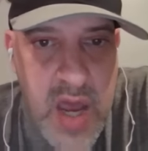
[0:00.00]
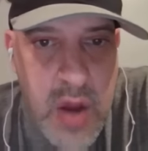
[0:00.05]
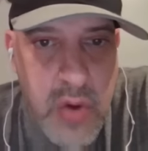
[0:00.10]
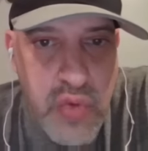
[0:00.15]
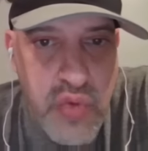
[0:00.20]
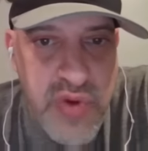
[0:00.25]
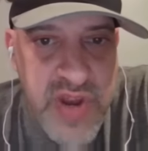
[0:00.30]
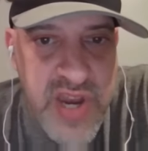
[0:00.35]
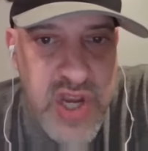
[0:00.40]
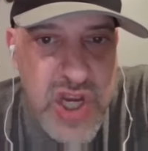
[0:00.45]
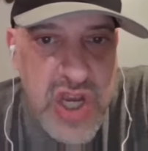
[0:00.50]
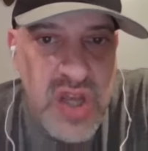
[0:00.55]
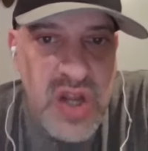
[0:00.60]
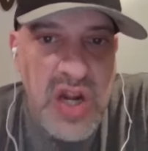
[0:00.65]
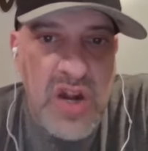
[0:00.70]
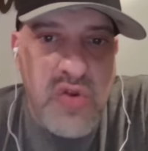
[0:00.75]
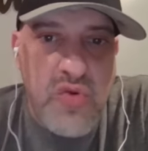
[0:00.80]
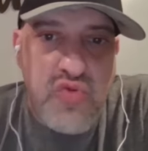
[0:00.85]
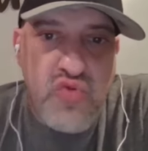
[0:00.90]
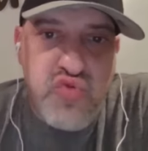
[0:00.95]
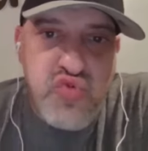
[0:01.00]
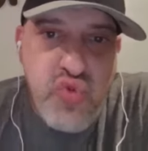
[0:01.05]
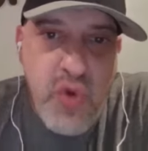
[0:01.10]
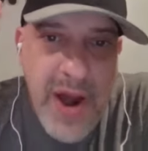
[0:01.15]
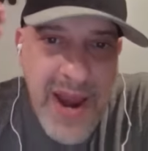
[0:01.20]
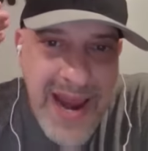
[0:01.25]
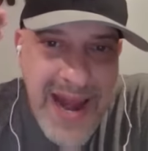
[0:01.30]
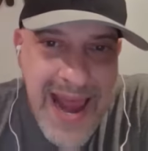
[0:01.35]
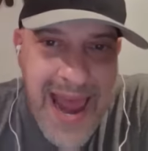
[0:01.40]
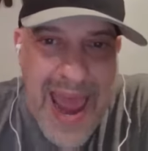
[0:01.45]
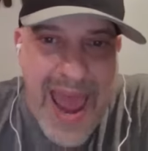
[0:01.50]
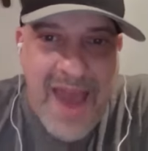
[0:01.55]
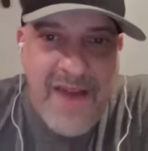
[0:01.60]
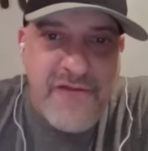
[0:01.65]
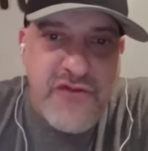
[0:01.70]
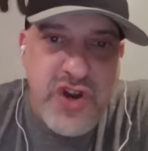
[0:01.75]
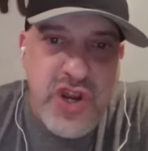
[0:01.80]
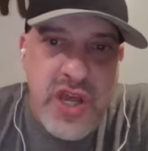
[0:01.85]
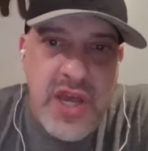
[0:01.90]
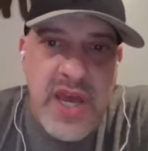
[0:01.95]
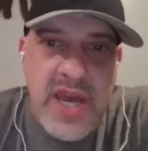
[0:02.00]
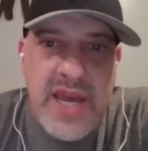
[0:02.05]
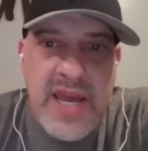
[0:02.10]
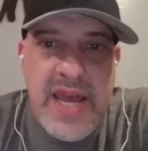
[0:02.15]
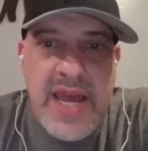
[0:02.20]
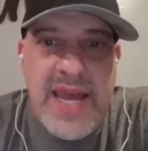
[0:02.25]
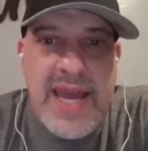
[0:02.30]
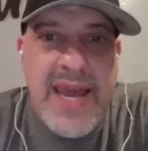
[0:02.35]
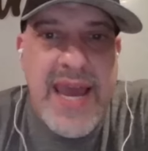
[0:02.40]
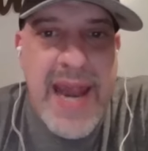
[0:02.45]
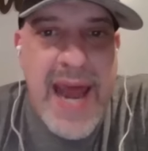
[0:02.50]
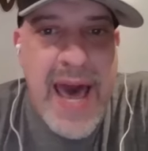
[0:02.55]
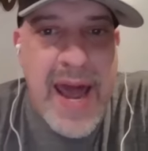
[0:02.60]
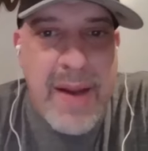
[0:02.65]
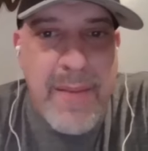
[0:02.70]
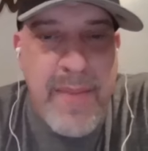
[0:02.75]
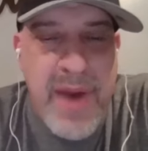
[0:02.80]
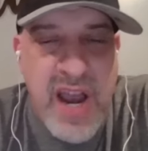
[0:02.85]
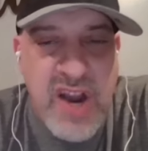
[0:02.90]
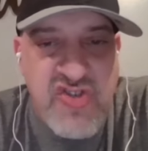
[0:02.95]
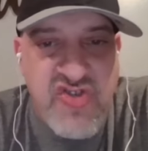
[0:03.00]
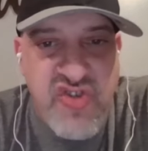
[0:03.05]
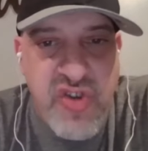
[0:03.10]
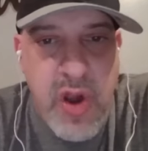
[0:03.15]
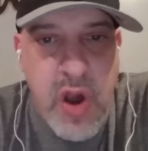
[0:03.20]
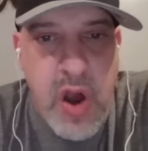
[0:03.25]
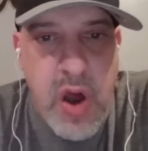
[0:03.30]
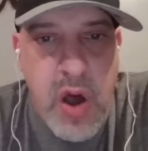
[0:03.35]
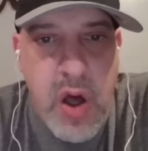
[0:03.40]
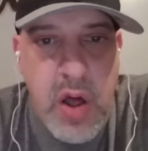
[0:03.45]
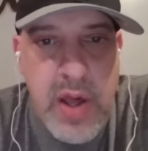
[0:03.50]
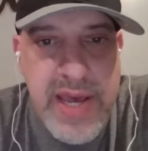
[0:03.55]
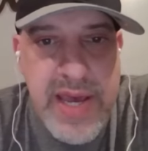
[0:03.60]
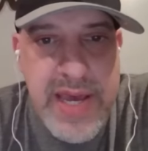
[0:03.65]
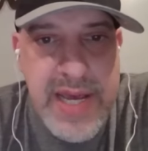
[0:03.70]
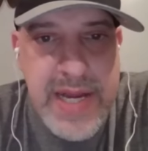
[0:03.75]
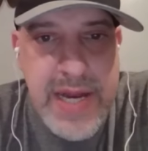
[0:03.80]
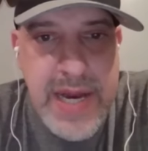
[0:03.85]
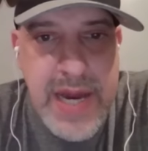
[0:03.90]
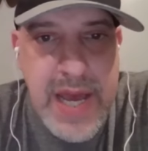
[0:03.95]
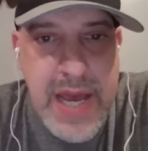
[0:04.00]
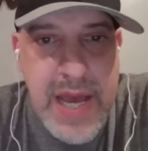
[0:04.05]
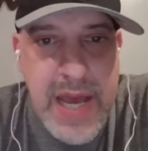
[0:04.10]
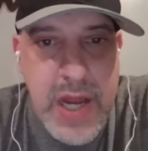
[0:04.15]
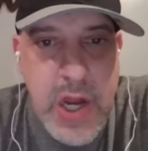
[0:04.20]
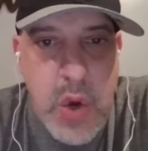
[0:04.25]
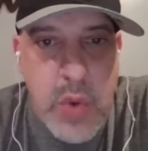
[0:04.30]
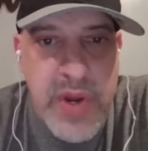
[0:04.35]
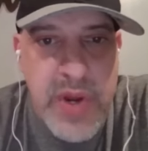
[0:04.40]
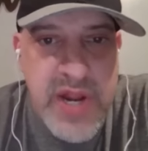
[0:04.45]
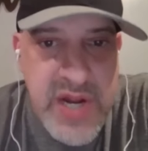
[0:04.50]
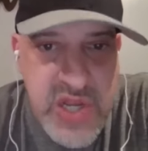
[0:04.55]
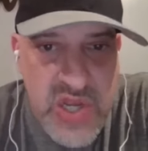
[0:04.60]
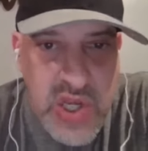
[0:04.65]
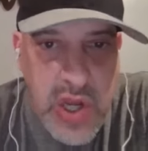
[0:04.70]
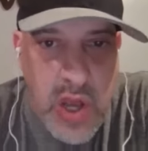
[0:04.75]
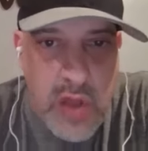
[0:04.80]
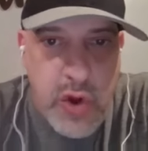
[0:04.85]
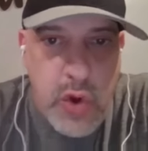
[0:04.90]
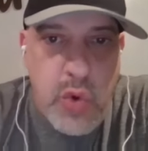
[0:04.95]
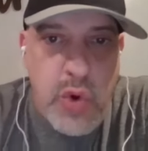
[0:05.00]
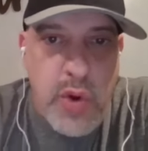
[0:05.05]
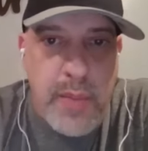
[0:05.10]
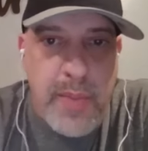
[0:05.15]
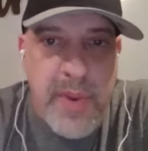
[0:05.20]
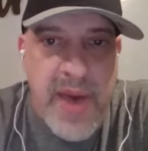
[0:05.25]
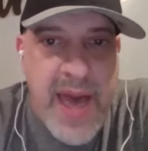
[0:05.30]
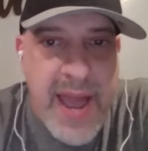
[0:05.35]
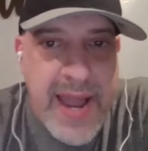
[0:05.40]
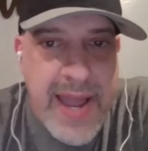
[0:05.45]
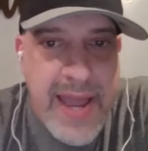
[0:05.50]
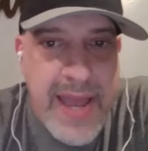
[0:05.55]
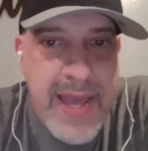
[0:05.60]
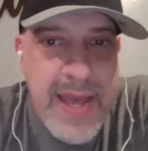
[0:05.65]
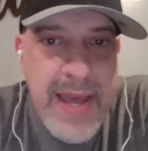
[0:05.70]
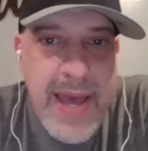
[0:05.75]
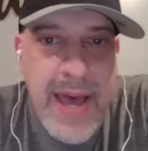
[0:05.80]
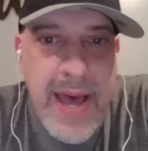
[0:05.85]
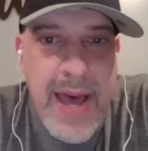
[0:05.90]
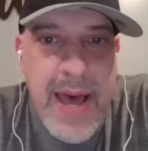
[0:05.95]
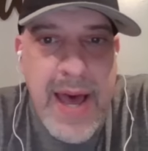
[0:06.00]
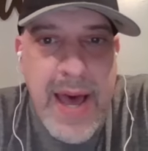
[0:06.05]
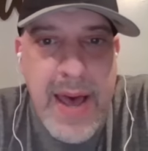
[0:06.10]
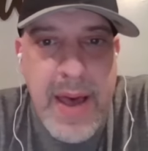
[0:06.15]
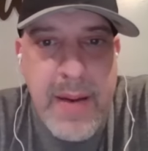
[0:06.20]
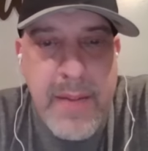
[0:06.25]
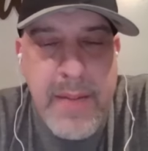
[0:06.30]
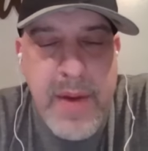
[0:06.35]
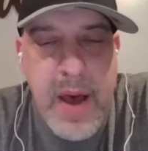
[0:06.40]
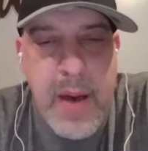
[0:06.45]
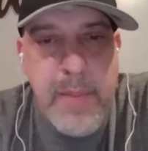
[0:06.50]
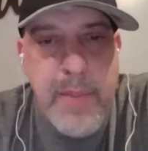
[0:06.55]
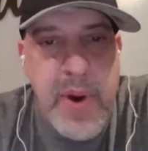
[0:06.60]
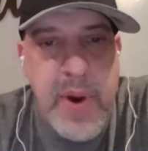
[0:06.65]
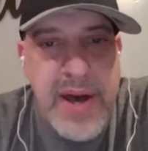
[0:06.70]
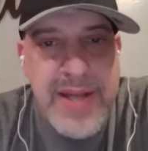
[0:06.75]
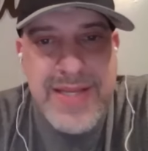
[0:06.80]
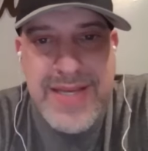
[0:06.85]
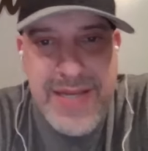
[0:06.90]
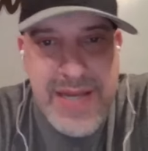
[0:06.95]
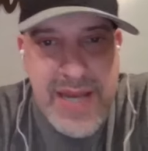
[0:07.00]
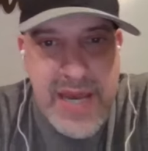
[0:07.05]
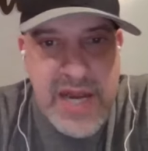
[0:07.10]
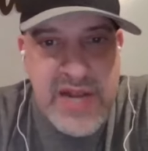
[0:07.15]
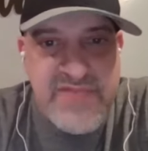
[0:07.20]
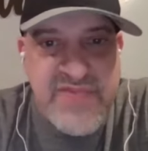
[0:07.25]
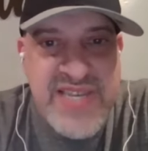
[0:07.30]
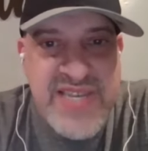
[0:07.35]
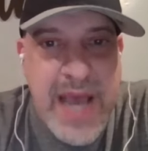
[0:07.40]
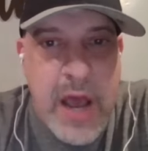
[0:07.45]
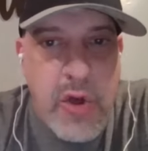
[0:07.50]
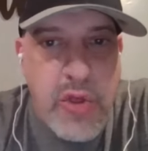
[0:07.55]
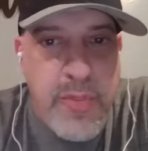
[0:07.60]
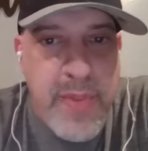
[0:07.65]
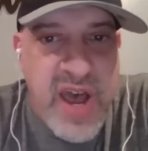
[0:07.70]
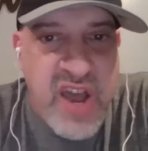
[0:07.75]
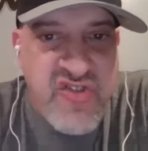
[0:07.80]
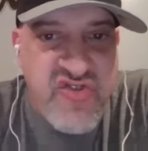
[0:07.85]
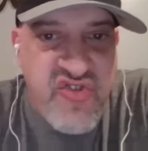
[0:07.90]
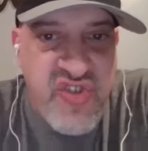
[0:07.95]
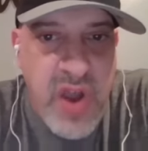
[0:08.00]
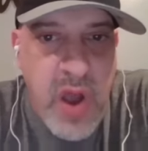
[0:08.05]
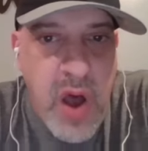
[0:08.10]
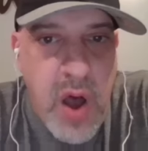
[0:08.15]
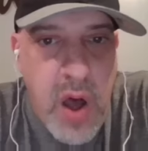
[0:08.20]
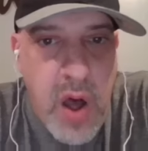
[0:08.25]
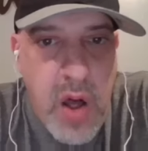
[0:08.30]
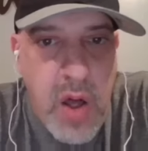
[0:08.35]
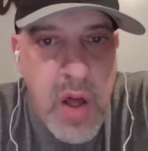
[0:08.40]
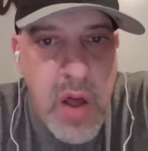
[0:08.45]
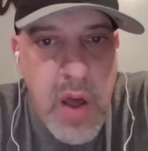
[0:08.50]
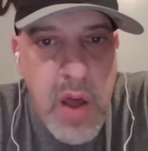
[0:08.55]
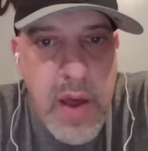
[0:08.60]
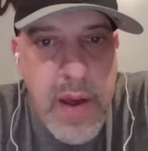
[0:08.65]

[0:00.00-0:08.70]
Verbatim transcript: region right after you get out of Montreal in uh, going into southern Quebec uh, abuts kind of South Montreal.